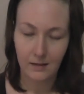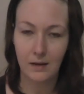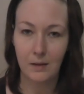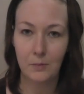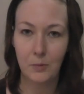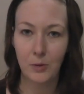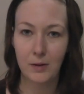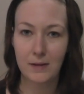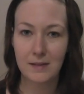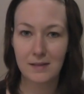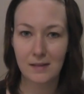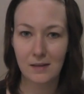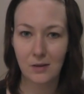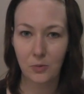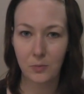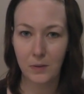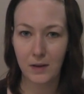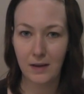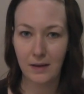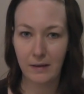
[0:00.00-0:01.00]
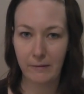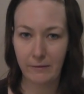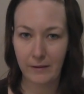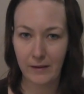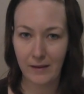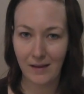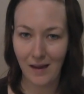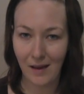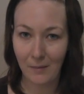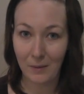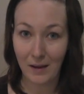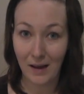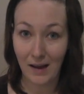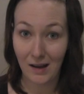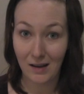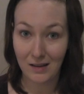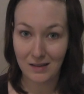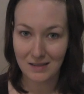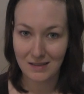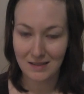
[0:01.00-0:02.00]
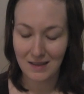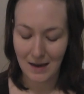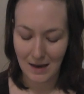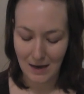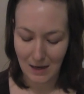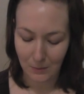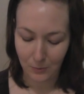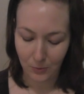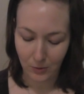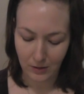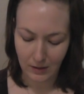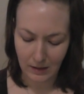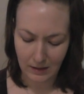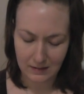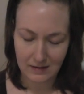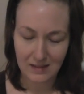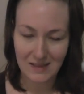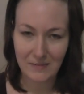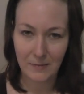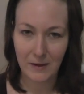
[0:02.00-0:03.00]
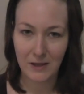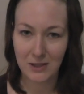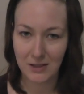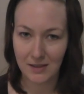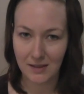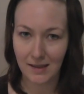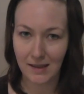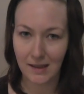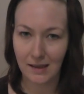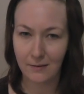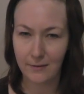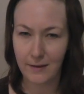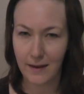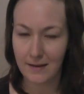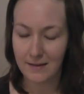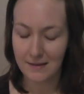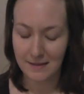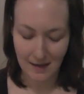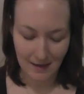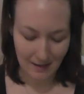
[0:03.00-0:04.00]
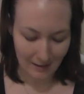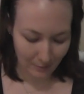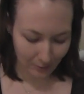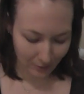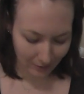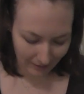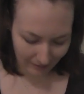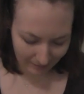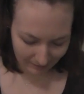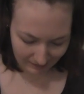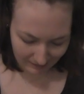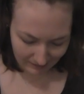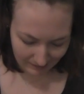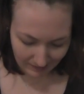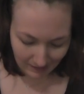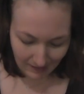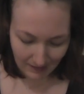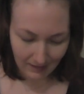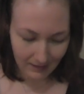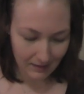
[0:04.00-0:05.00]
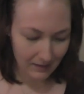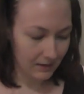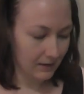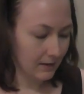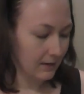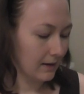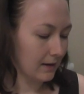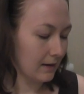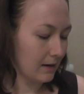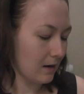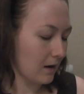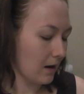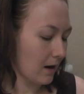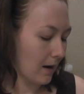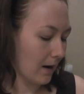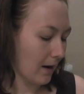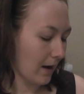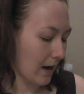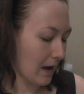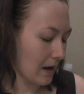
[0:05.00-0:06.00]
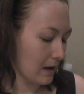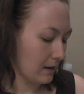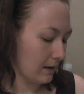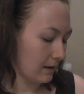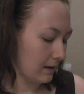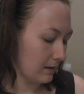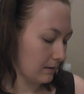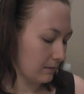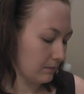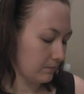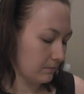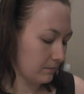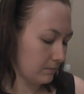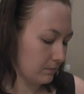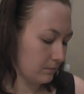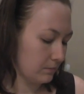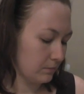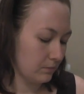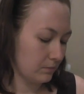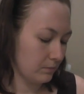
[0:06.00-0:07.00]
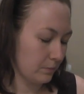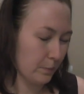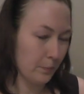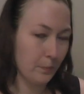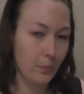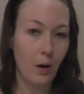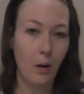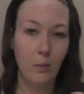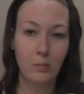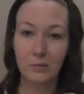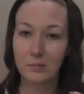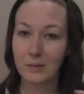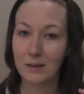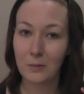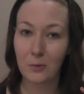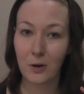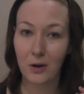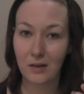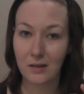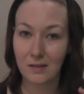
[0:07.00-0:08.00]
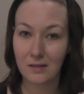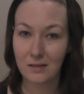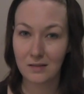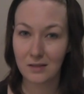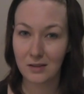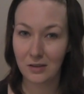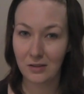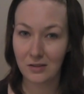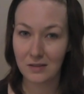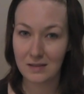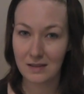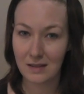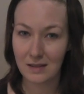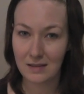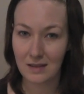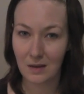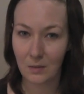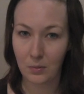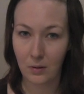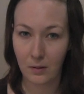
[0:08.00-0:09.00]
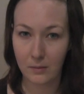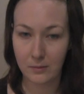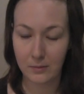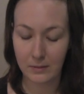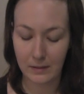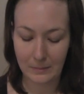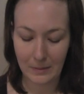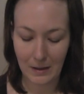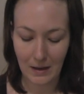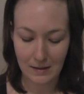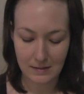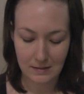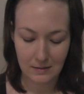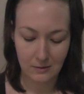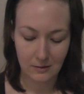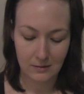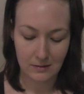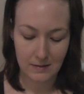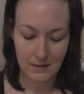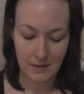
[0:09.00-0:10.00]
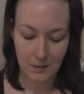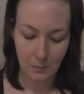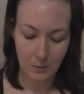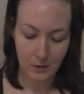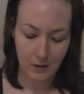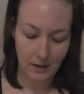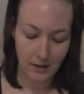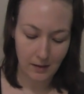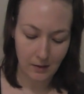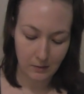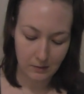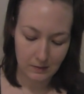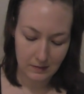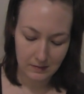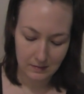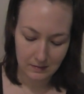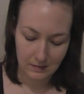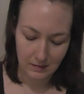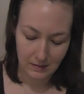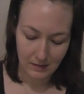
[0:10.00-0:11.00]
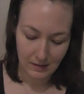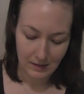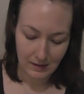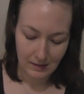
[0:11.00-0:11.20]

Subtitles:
always a little bit iffy about tanning products, especially face tanning products. I probably won't use this. I'll probably pass it on to someone else.